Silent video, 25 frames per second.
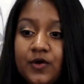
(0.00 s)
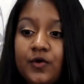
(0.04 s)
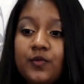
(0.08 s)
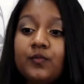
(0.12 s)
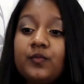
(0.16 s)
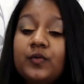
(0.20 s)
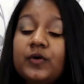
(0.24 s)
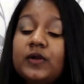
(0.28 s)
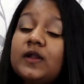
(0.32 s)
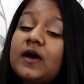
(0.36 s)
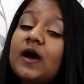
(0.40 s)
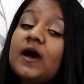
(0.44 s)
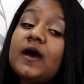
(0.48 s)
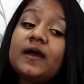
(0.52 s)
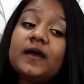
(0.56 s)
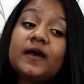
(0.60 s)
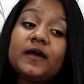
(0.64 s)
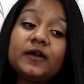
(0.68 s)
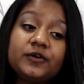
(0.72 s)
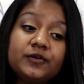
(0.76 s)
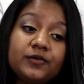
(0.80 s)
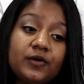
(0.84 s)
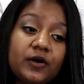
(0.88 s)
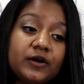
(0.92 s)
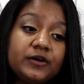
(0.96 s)
when I
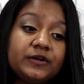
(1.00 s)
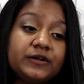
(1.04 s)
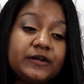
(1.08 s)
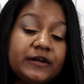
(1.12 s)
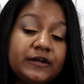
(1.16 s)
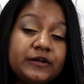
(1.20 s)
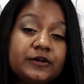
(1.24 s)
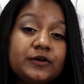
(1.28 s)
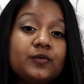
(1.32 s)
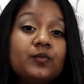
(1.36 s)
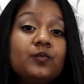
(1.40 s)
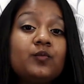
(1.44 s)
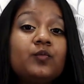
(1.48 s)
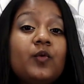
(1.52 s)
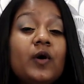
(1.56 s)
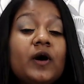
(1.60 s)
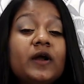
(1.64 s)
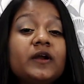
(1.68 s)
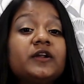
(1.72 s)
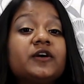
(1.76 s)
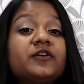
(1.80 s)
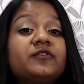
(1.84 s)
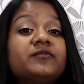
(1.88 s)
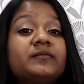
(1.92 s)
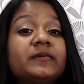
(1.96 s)
had to attend
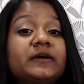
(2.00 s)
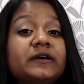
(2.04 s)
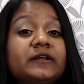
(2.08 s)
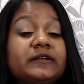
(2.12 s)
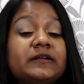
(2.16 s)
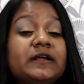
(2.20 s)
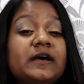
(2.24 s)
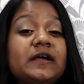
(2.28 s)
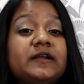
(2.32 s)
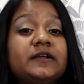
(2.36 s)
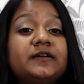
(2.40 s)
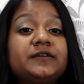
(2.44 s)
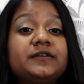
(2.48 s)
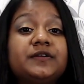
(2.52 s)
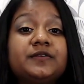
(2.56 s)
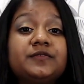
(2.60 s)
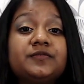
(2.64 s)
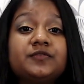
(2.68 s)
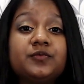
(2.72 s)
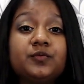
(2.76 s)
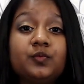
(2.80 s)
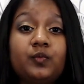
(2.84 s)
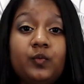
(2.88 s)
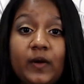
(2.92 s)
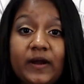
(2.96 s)
one of my
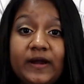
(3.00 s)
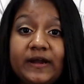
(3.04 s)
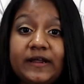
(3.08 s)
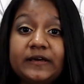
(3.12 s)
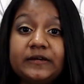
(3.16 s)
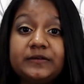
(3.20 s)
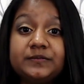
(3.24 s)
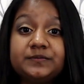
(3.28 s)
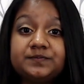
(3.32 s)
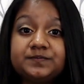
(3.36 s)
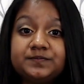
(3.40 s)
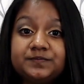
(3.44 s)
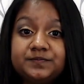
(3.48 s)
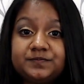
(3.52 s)
relatives' wedding.